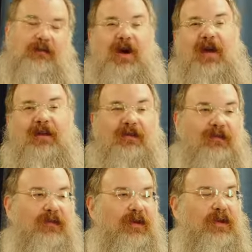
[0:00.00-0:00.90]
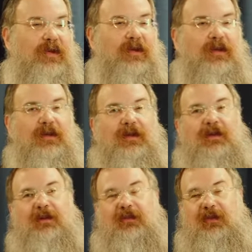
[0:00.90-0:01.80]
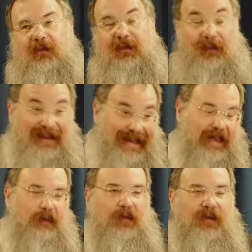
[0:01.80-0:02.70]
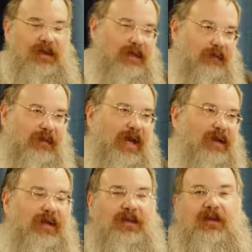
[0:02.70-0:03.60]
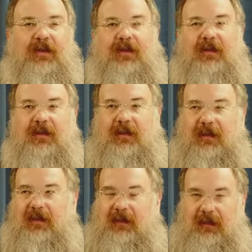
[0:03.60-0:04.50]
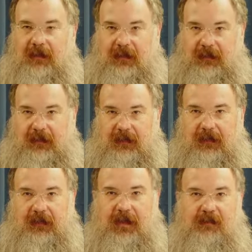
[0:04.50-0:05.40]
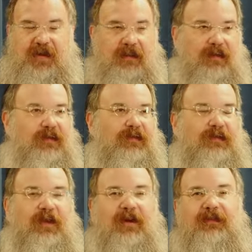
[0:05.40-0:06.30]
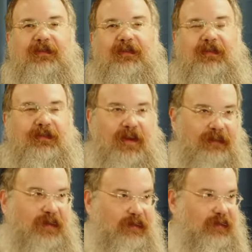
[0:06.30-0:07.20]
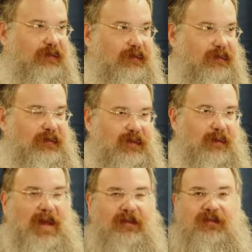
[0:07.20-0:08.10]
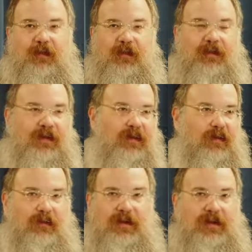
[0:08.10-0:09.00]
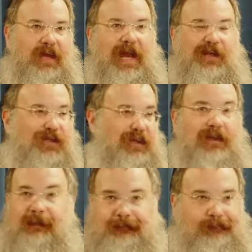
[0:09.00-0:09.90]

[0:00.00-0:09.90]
our minds. So we relate more readily to the, to the empirical stuff, the stuff that's demonstrable, you know, where you could actually